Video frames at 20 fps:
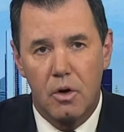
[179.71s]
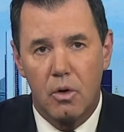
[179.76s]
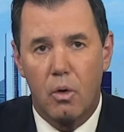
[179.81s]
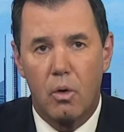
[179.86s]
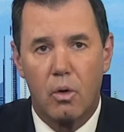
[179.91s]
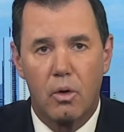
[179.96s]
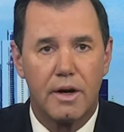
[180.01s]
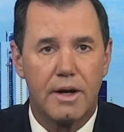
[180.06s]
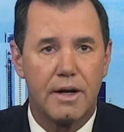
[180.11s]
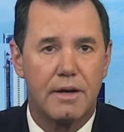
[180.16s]

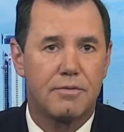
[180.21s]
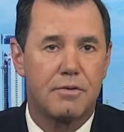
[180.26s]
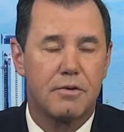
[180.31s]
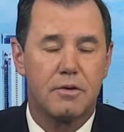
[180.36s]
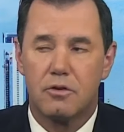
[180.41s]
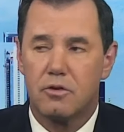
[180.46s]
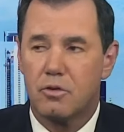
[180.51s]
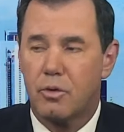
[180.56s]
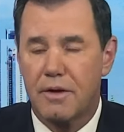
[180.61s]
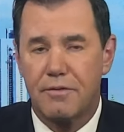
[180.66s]
or if
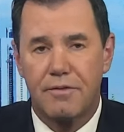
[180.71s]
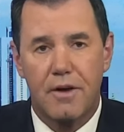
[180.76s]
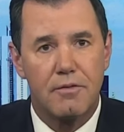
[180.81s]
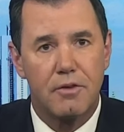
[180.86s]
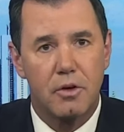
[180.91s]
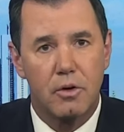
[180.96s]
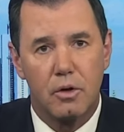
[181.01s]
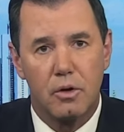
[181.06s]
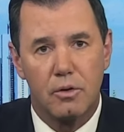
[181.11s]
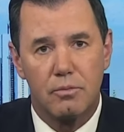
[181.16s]

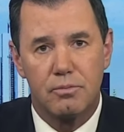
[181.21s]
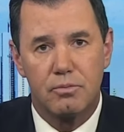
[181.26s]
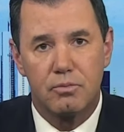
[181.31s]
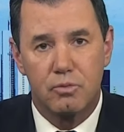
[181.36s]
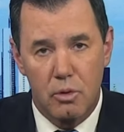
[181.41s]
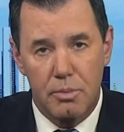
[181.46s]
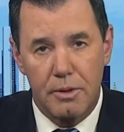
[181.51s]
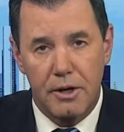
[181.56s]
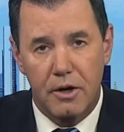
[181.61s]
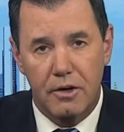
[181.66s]
25-year-old
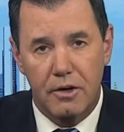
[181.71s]
Ruby